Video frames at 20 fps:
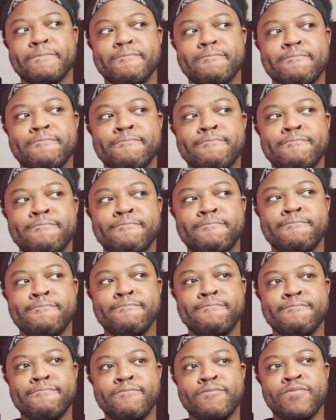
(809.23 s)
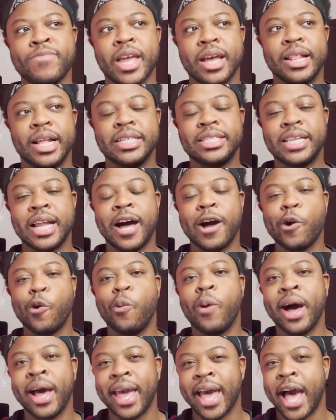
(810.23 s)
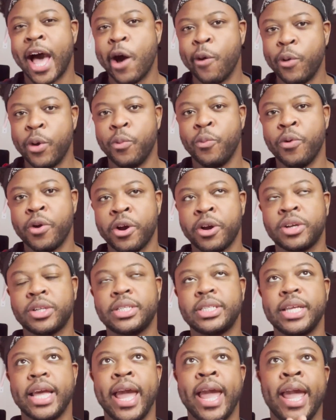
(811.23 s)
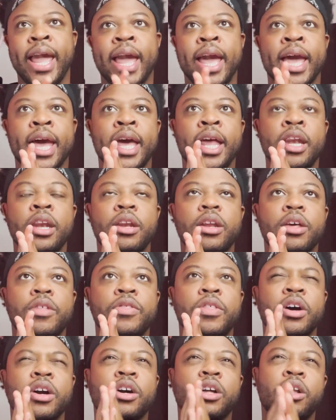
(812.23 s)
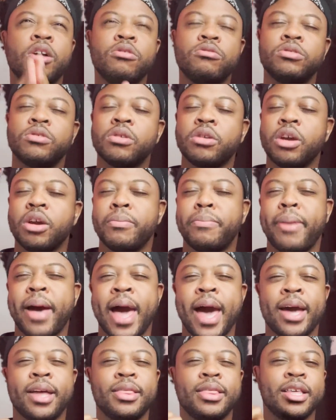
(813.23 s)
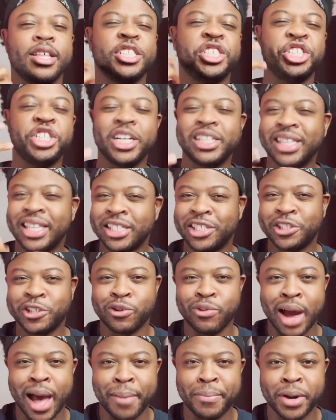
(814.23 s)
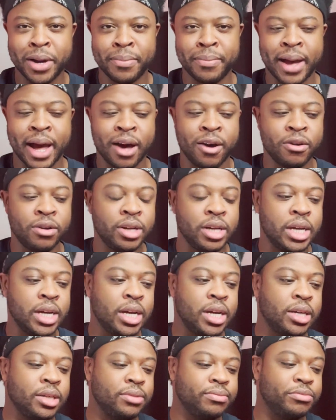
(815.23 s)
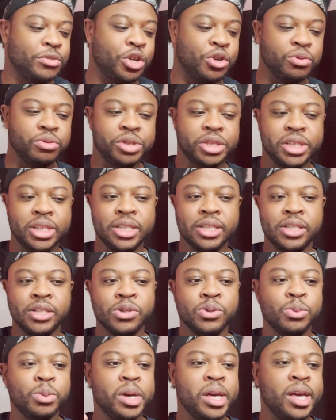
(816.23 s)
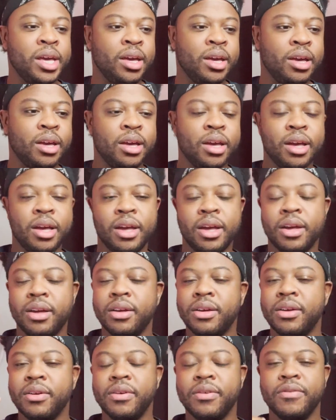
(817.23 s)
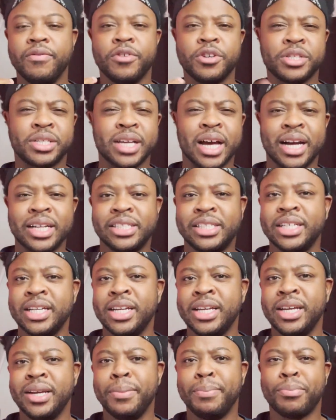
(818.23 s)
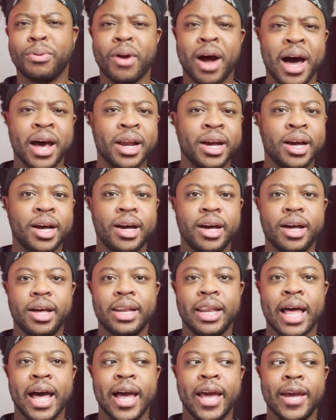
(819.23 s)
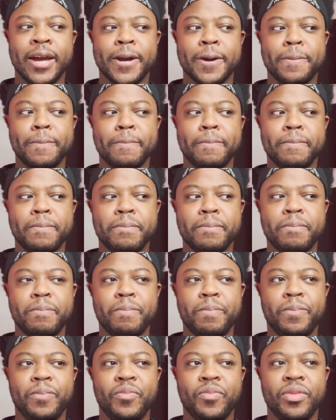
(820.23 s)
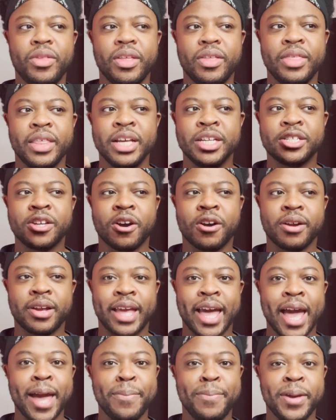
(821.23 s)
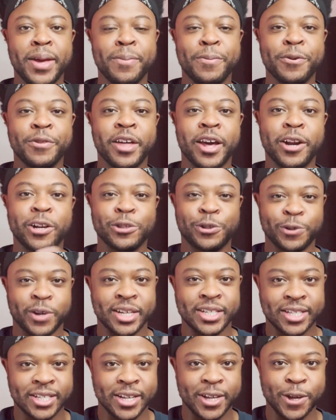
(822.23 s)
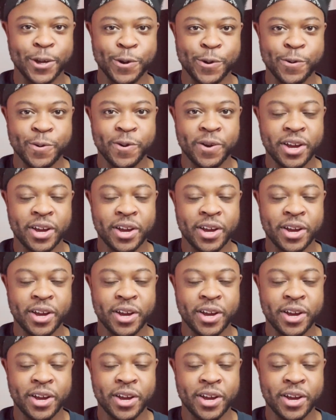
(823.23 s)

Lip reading: that's not quite how it works. And the clothes on your back, the shit that you're rapping about, Gucci, Louis, Versace, Prada, like, these are gay people that are dressing you.